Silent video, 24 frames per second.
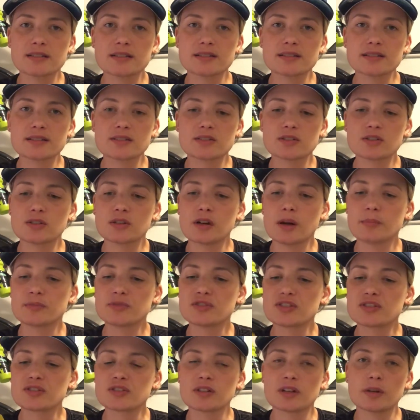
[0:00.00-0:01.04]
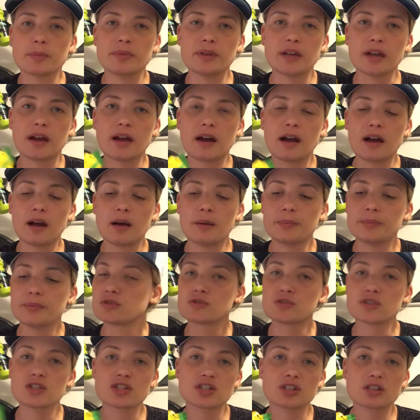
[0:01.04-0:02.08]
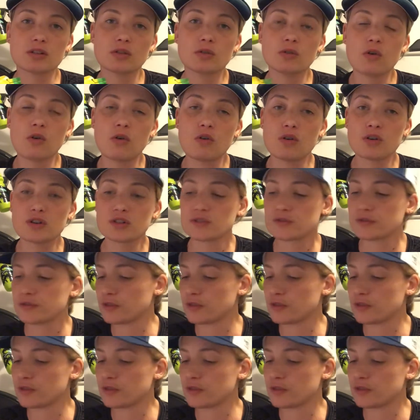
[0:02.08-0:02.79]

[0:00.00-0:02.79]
So I'm just gonna pick up nutrition on course